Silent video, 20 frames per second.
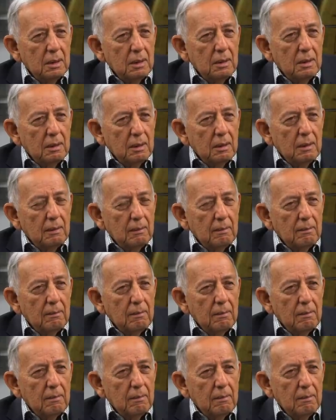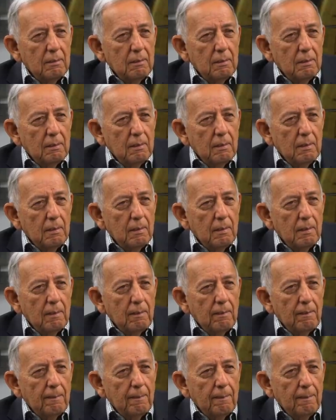And uh,
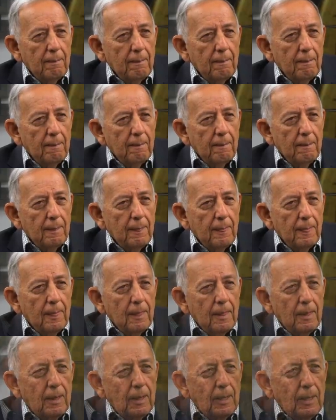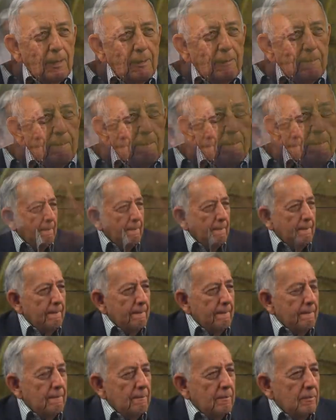I read about a
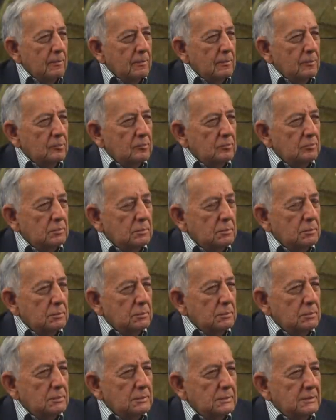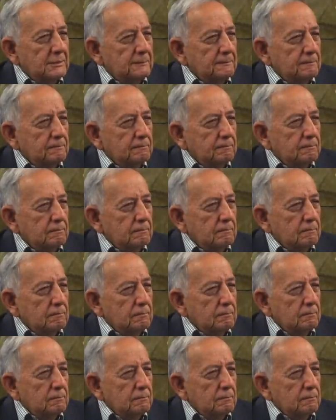case in which a launch
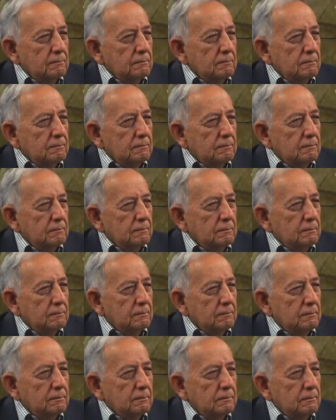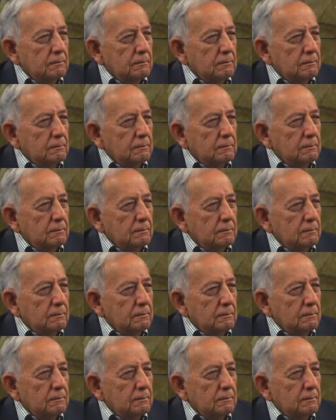missile was disarmed during an experiment